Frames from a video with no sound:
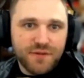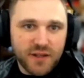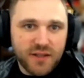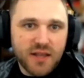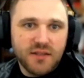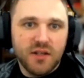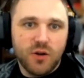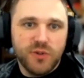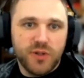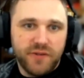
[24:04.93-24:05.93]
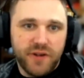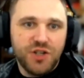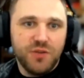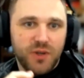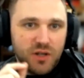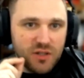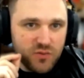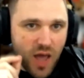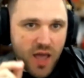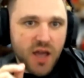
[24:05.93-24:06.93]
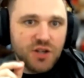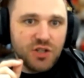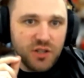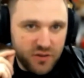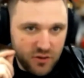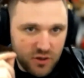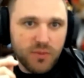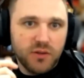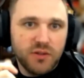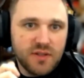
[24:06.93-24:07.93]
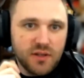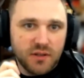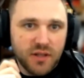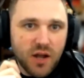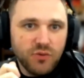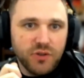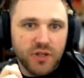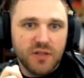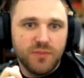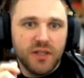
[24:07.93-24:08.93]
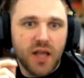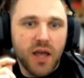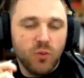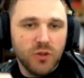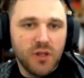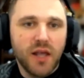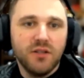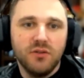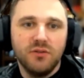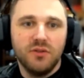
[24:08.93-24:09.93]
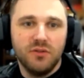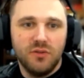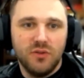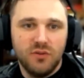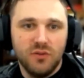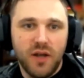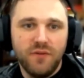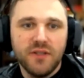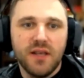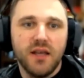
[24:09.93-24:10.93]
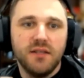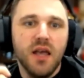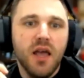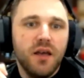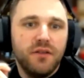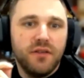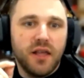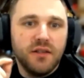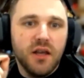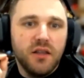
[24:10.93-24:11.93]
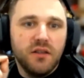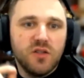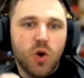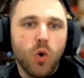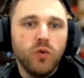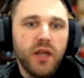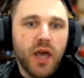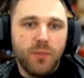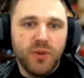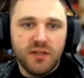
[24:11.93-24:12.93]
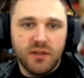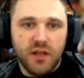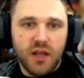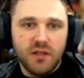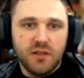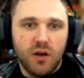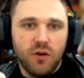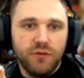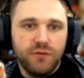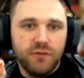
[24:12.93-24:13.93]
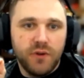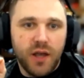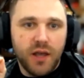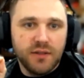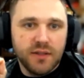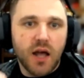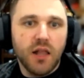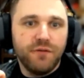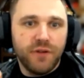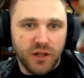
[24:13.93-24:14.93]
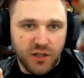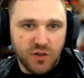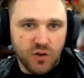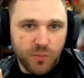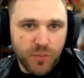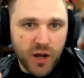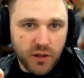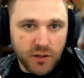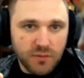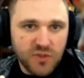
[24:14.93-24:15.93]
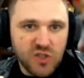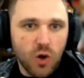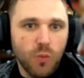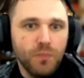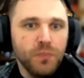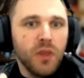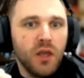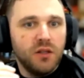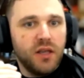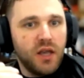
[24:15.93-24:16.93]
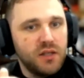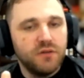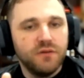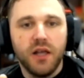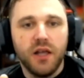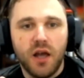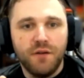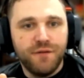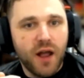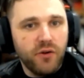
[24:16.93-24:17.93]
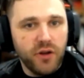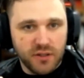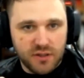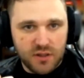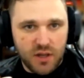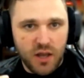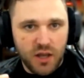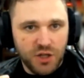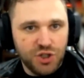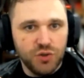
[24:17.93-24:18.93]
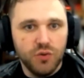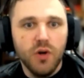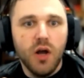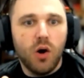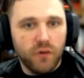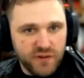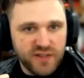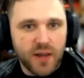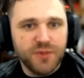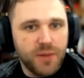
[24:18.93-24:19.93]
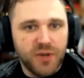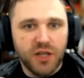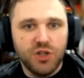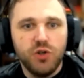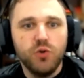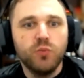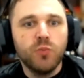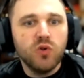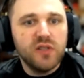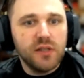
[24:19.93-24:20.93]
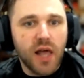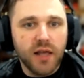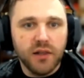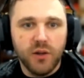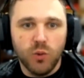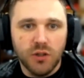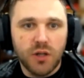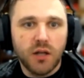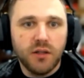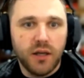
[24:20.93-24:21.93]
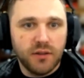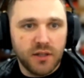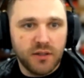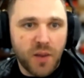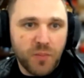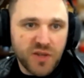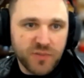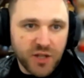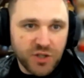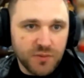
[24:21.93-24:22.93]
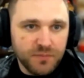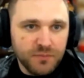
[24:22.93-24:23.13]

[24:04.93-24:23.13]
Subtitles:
a fantastic observation, because I actually thought about this and encountered this, but I would like to emphasize that this only happens in case of Scala failing to compile it. So in case of like a variance issue or of a subtyping issue, you most likely will not hit a type mismatch.